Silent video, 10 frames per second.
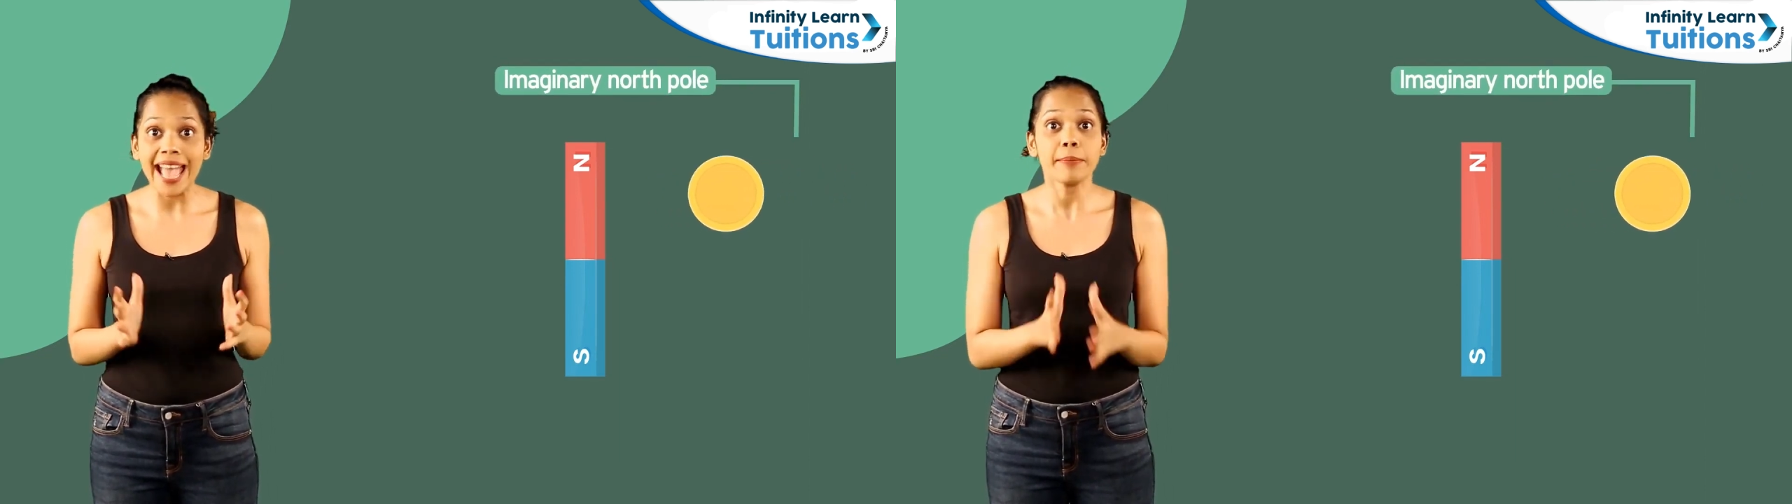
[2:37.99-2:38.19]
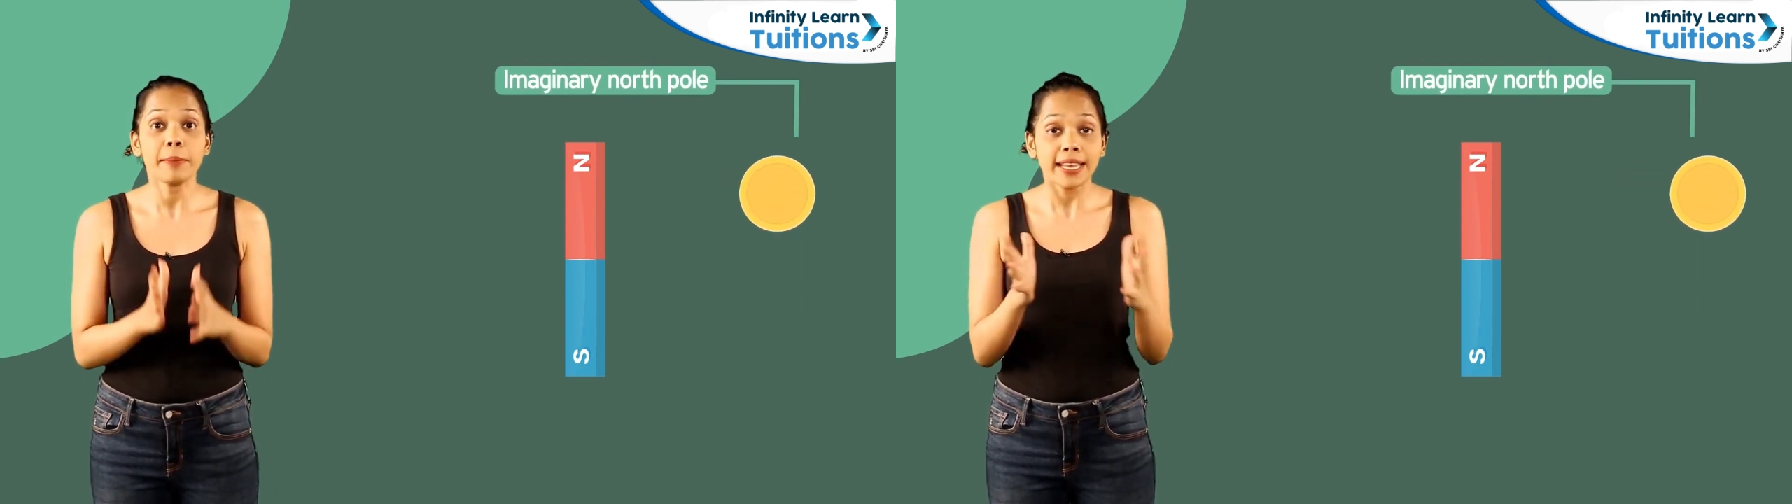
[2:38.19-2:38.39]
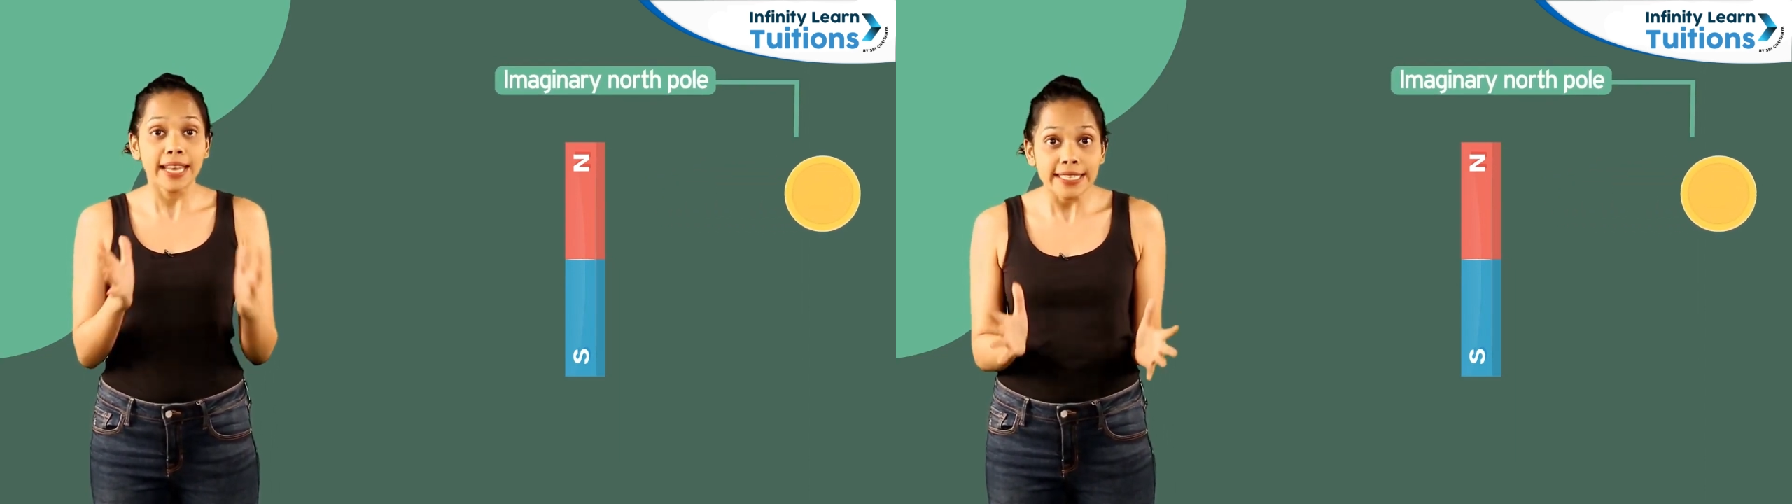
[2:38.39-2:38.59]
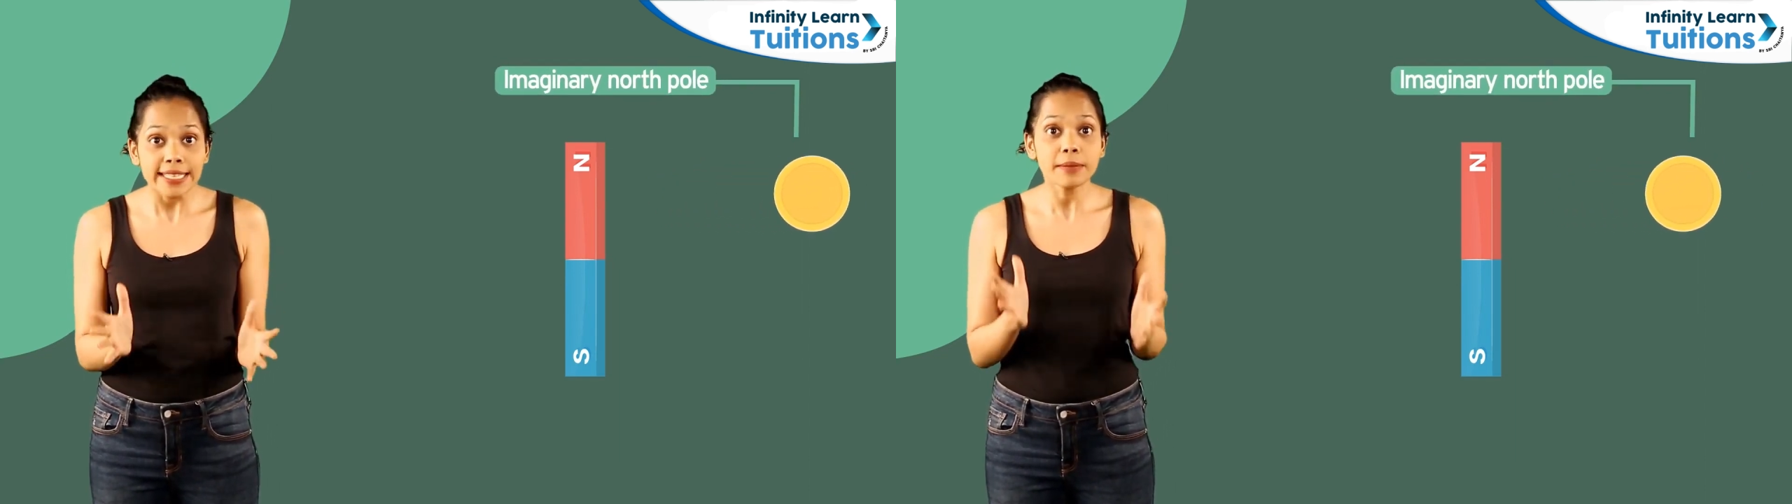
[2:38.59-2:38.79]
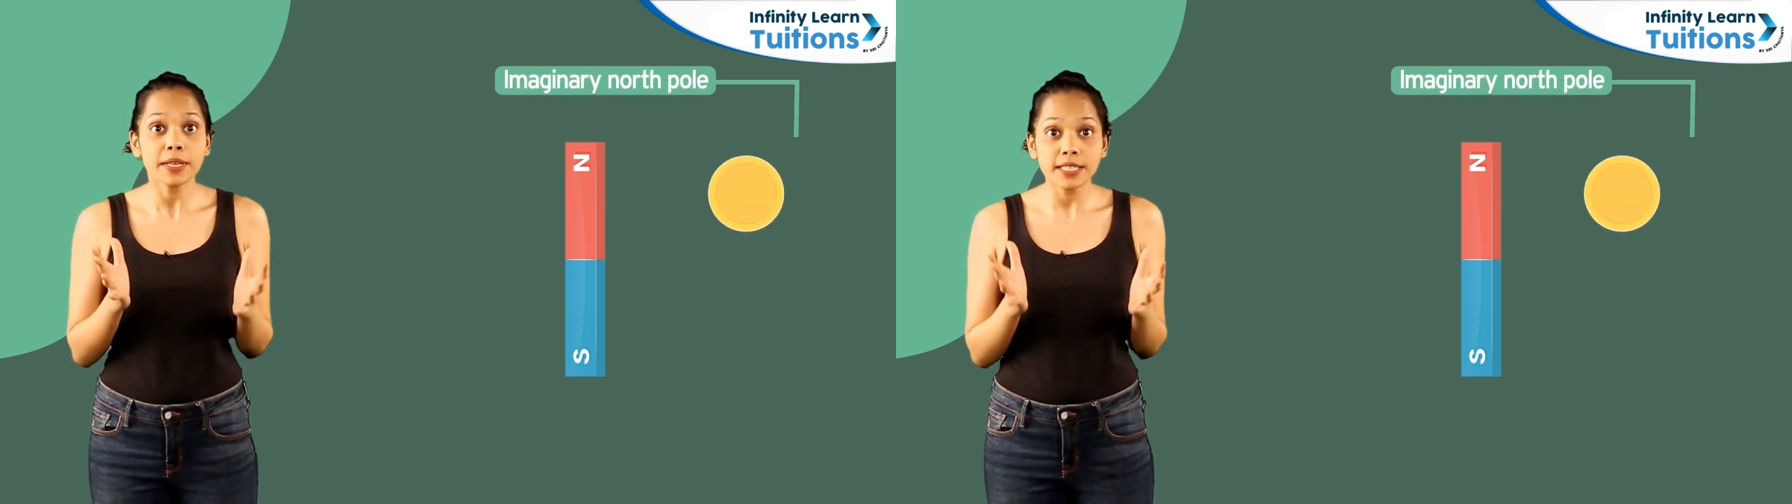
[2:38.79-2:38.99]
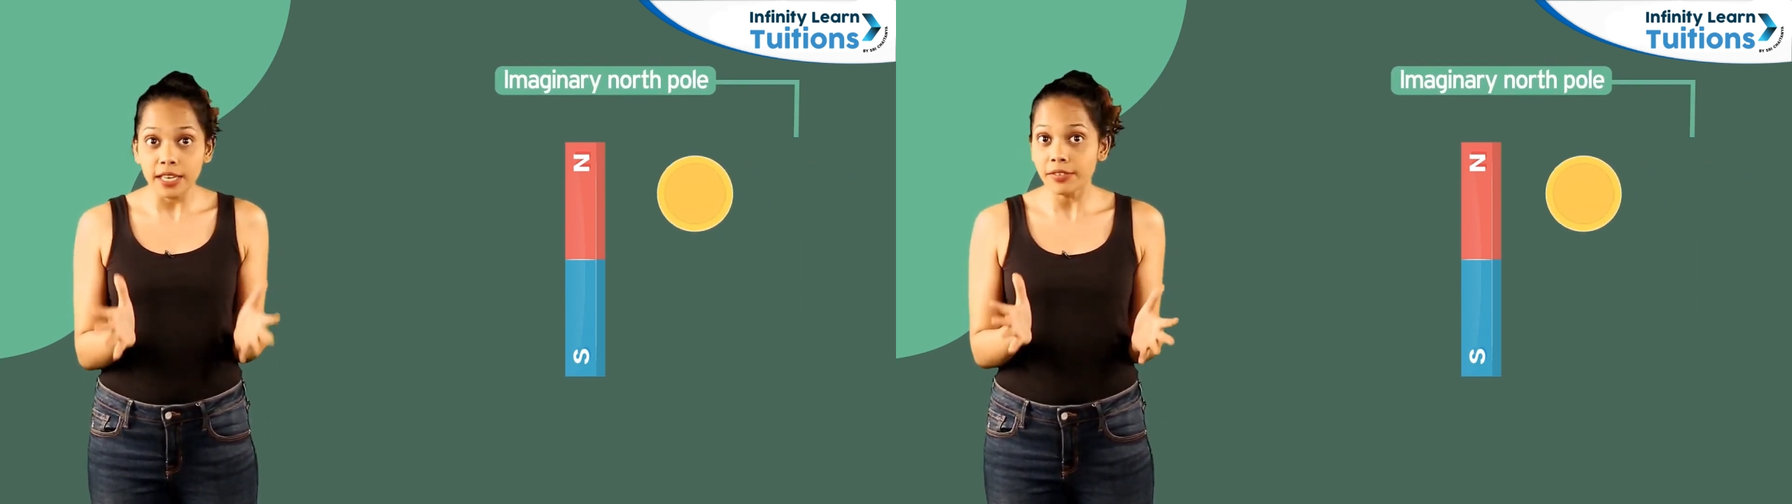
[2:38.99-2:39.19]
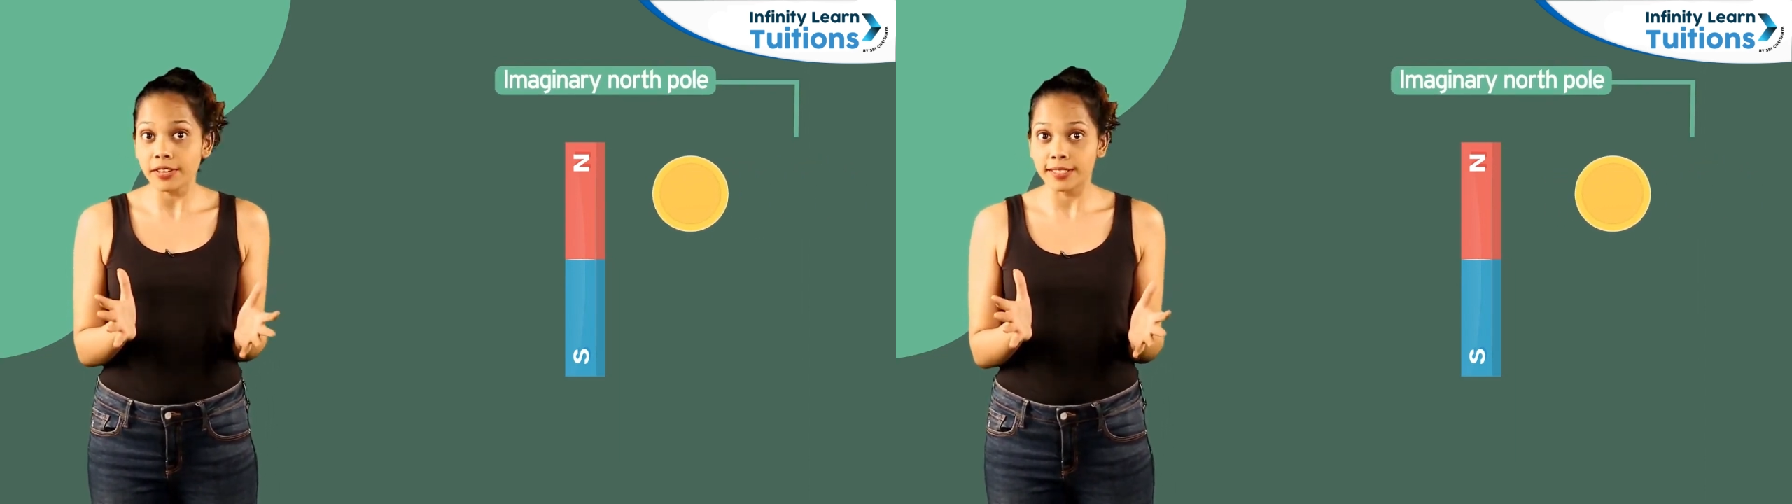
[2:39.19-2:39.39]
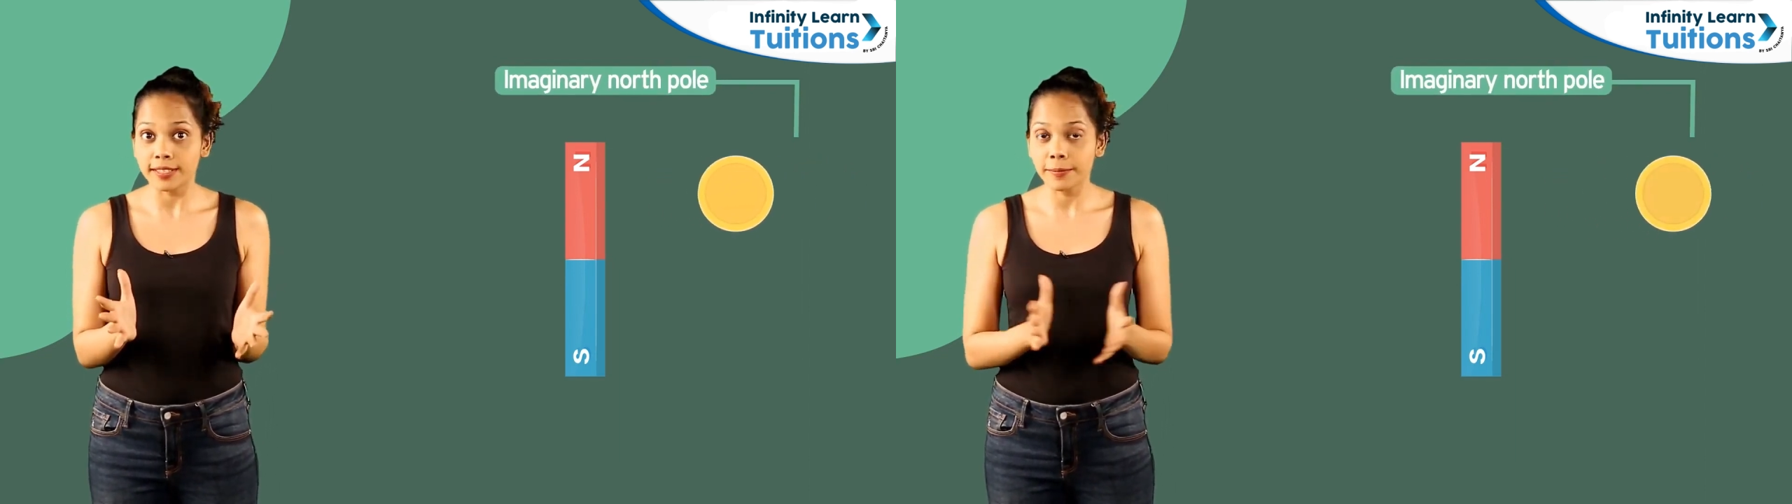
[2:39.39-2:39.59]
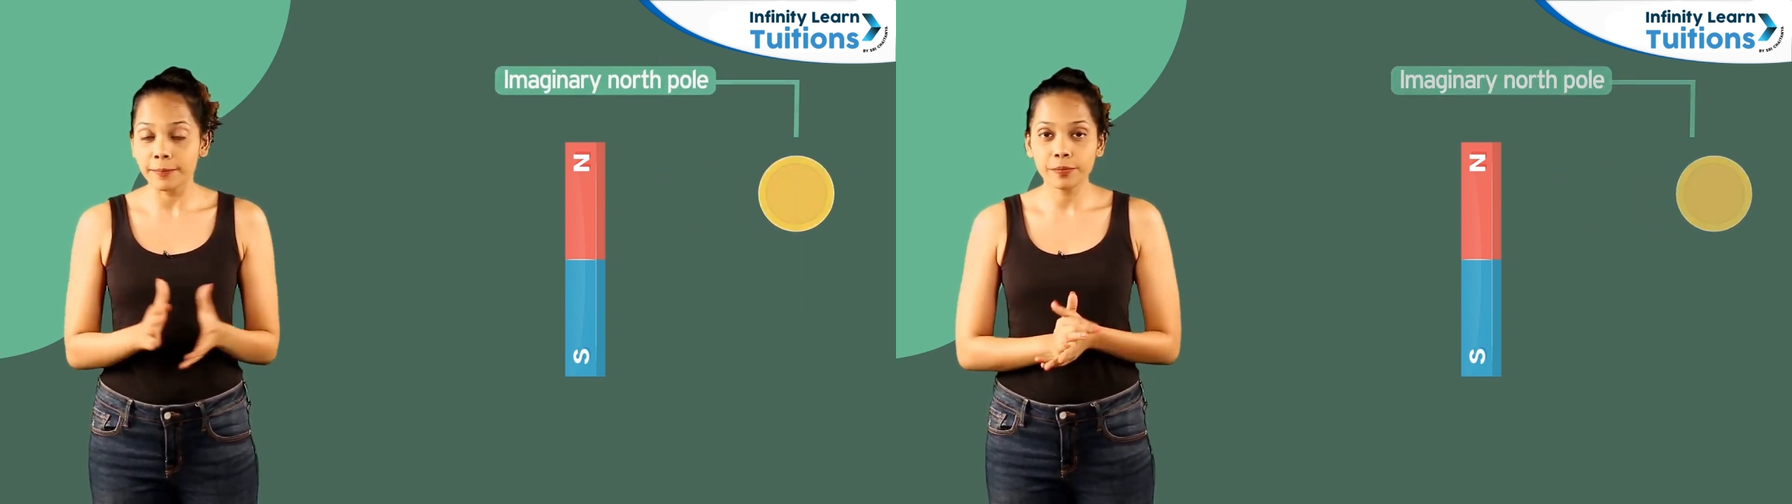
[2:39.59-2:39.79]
and magnetic materials.